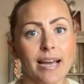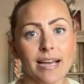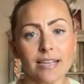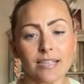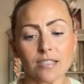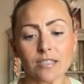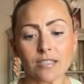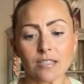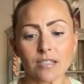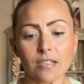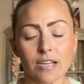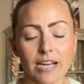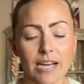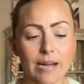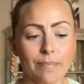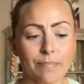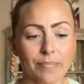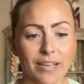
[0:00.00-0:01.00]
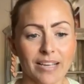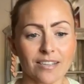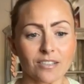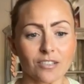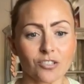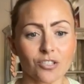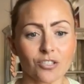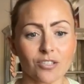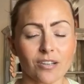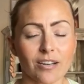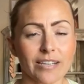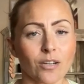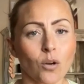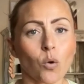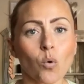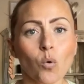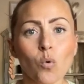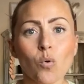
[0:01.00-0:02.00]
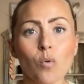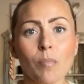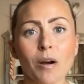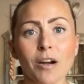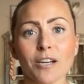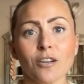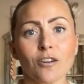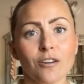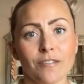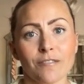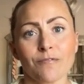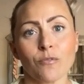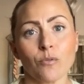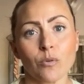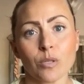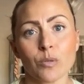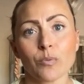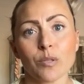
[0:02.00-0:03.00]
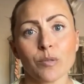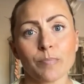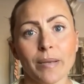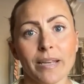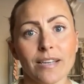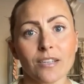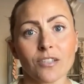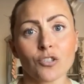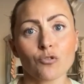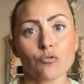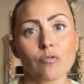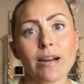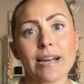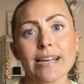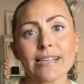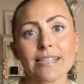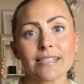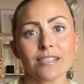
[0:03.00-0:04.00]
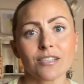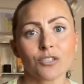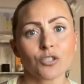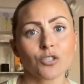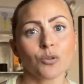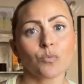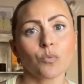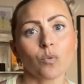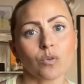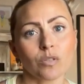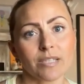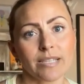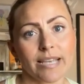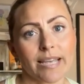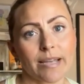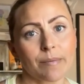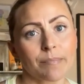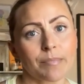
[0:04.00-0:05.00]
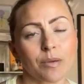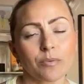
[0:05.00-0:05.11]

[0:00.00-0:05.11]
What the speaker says: And just like all my life force was being drained towards him.